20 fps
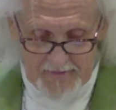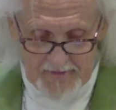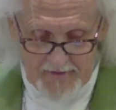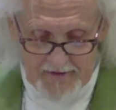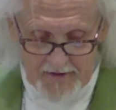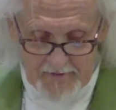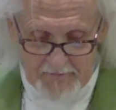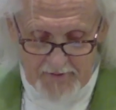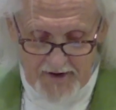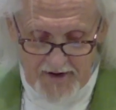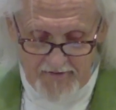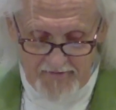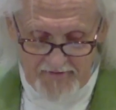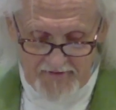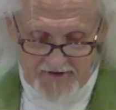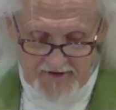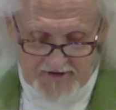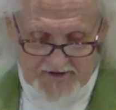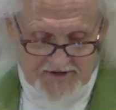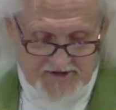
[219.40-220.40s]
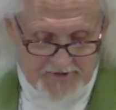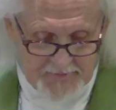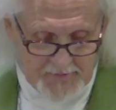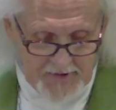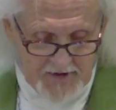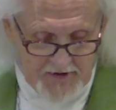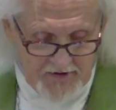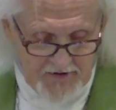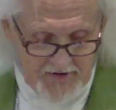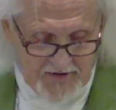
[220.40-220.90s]
about the
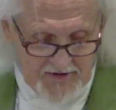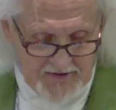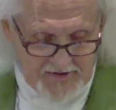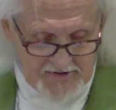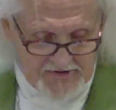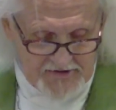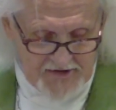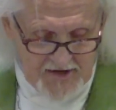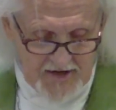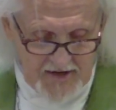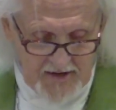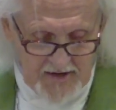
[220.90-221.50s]
experience,